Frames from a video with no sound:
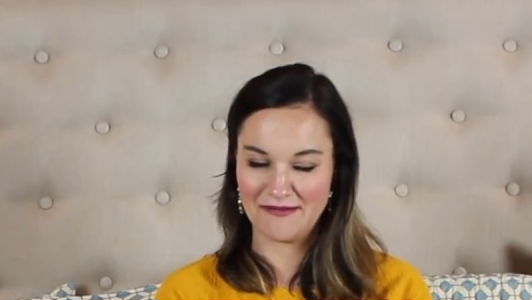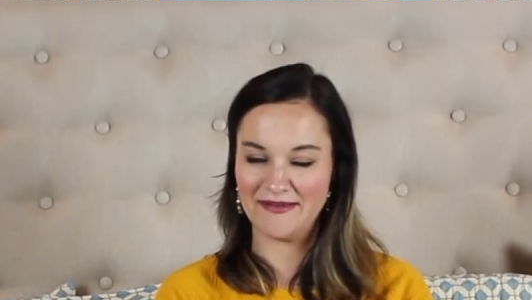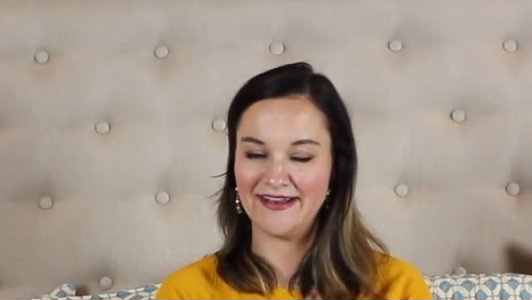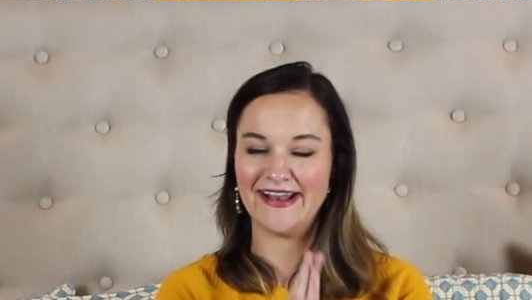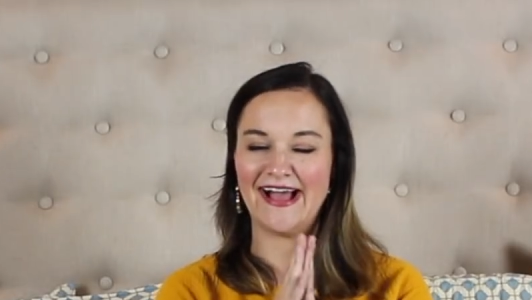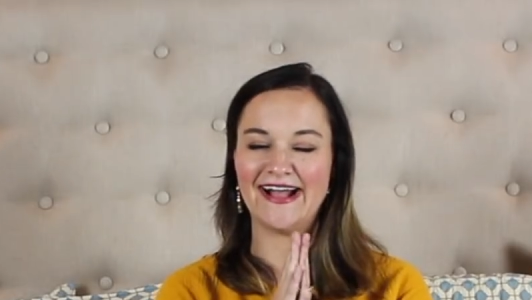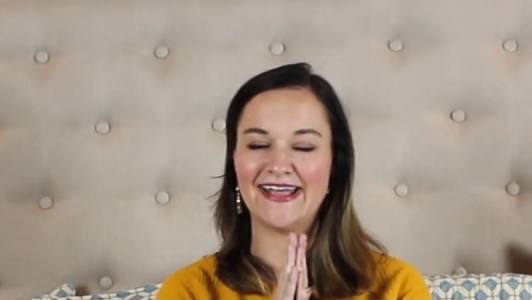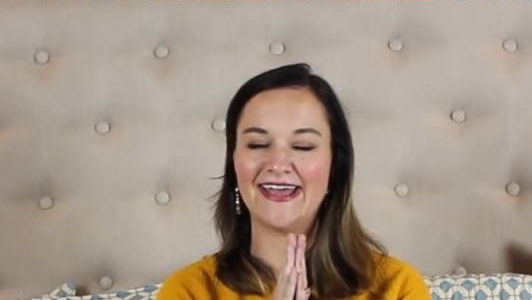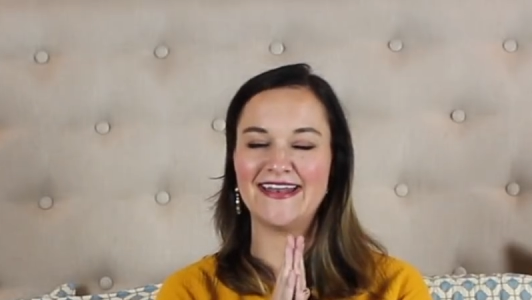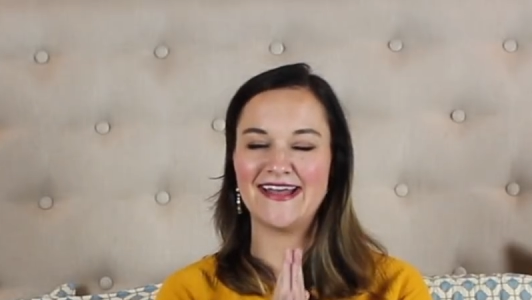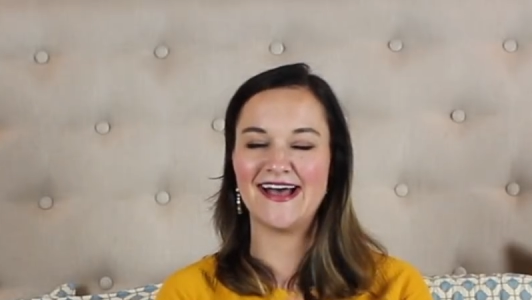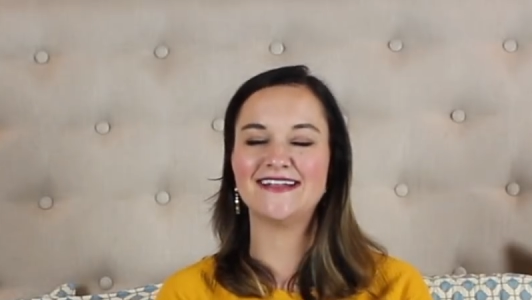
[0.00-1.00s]
I mean, I
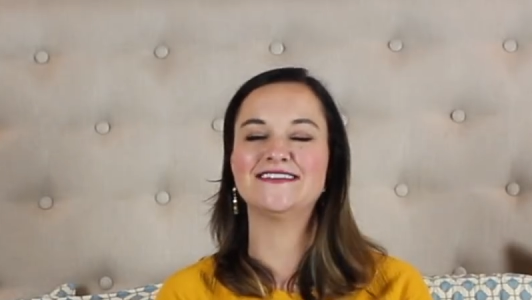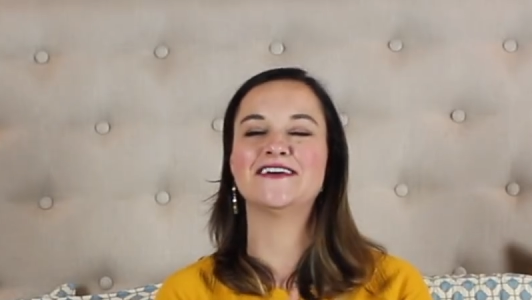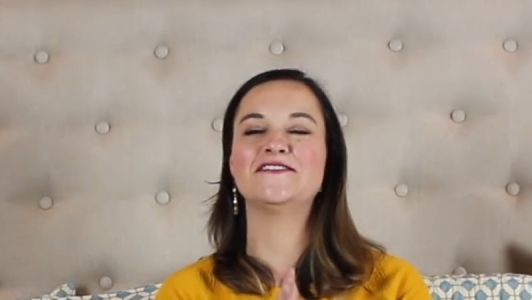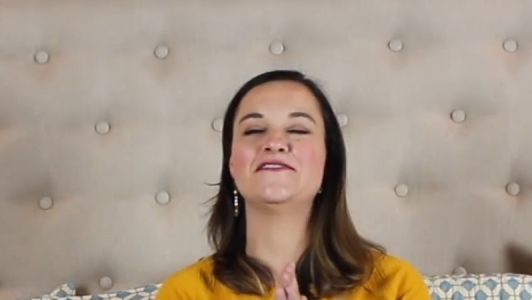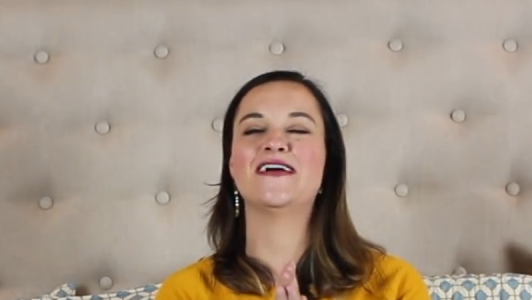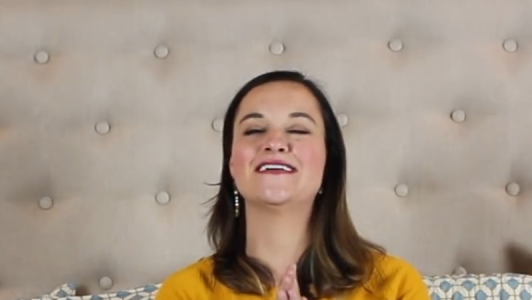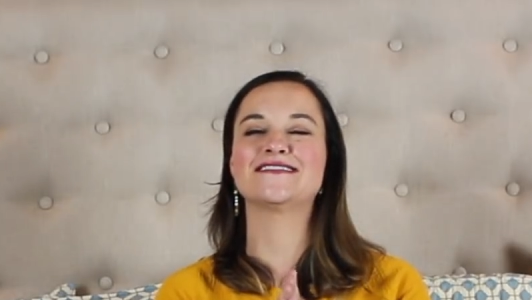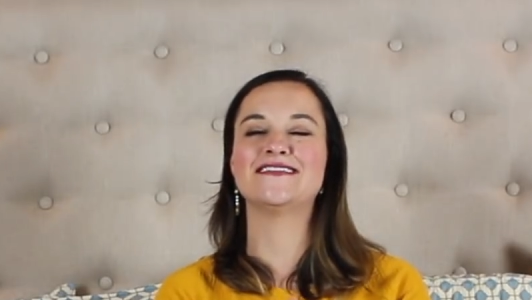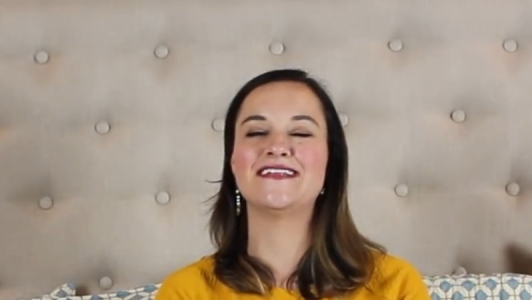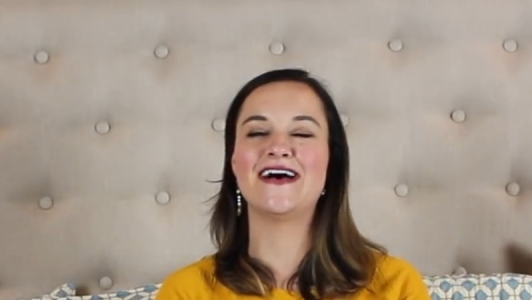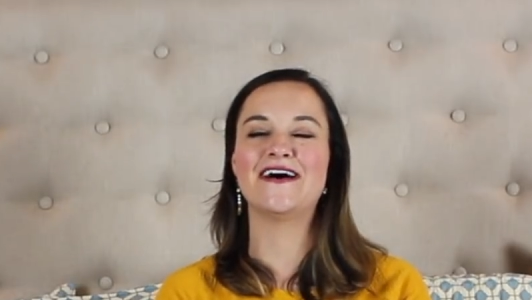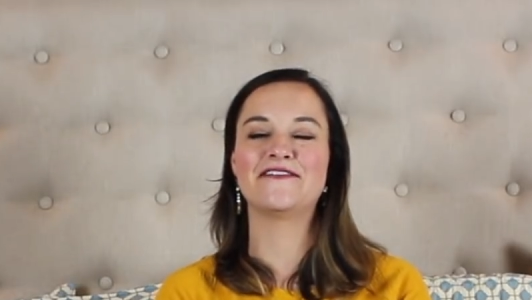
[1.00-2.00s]
cannot tell you guys
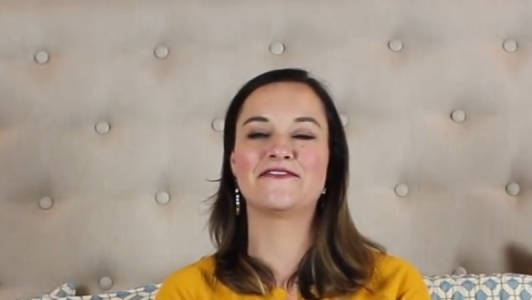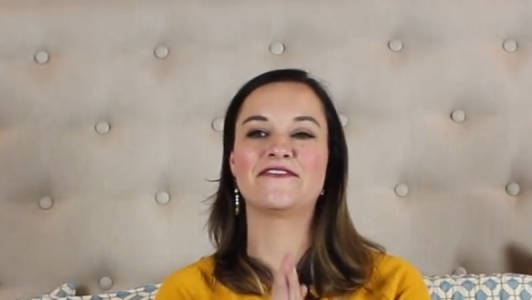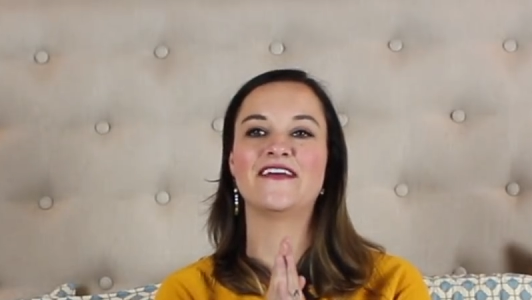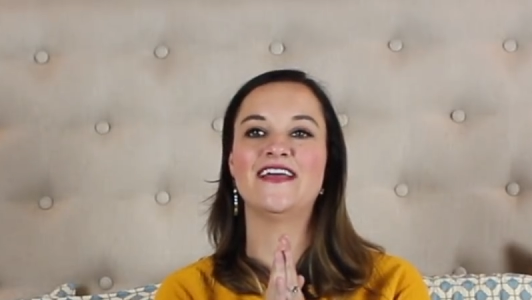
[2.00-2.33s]
enough,